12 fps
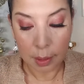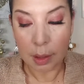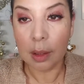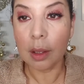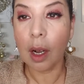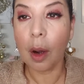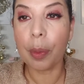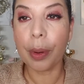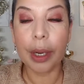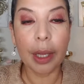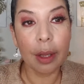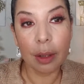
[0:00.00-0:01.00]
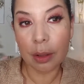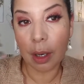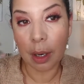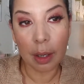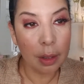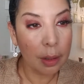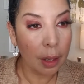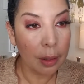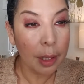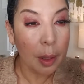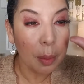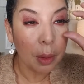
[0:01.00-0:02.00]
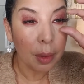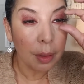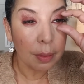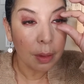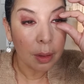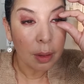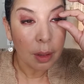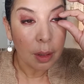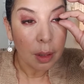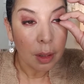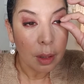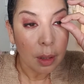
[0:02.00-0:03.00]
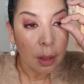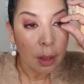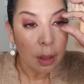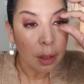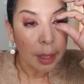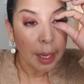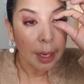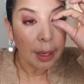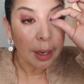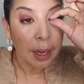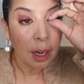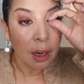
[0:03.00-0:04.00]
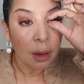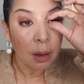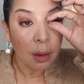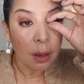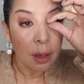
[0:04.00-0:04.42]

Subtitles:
Look how pretty those are. Aren't they beautiful? Okay, now